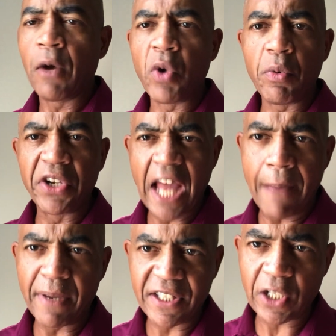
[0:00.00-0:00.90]
we will
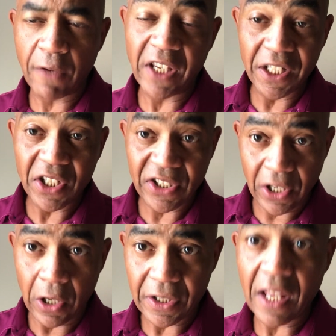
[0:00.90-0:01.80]
not be serving a
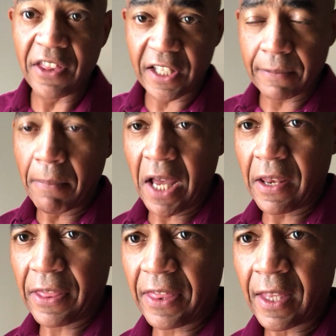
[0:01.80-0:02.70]
dessert this
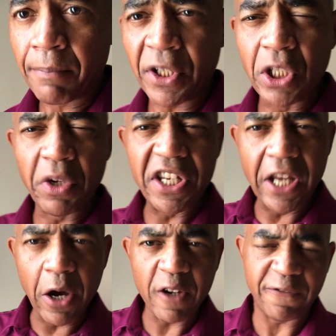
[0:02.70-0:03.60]
month. But you would
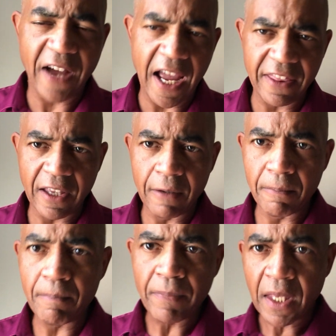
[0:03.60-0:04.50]
notify
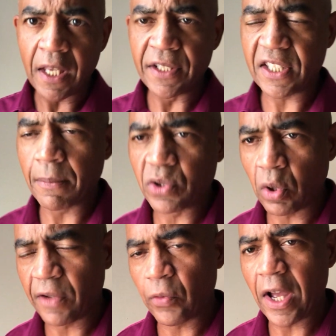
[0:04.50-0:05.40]
them in some
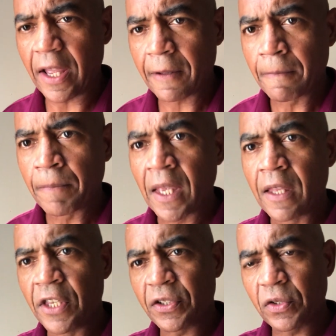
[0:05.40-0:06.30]
sort of way.
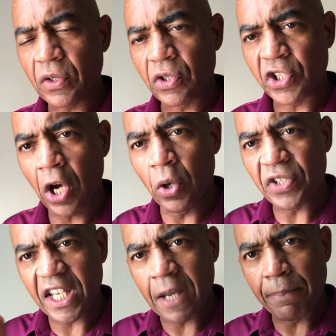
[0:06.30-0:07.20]
This
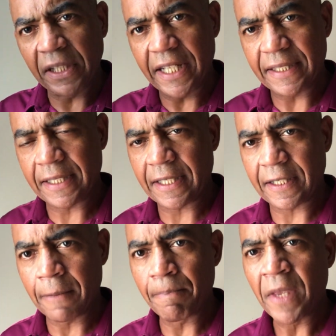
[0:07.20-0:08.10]
shows a complete
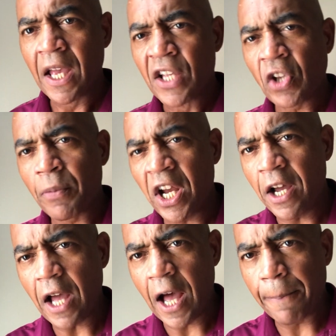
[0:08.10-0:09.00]
system. So I'm going
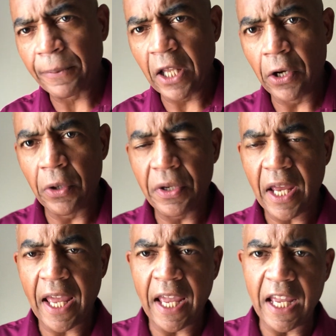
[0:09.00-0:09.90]
to
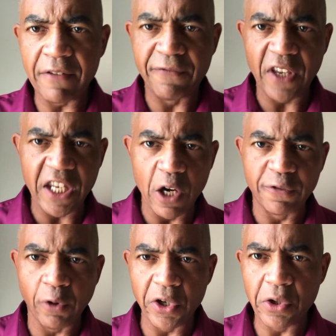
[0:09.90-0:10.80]
upload a video
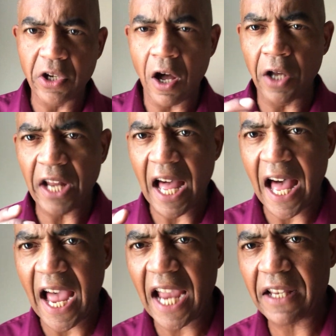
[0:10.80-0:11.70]
for you called
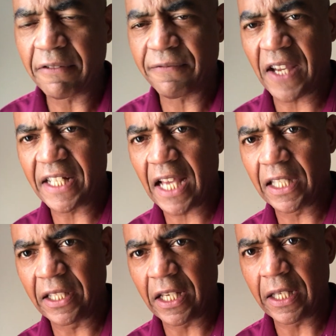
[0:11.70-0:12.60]
High
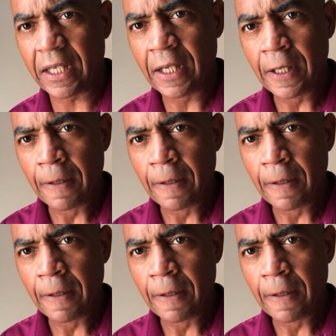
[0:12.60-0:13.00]
Fidelity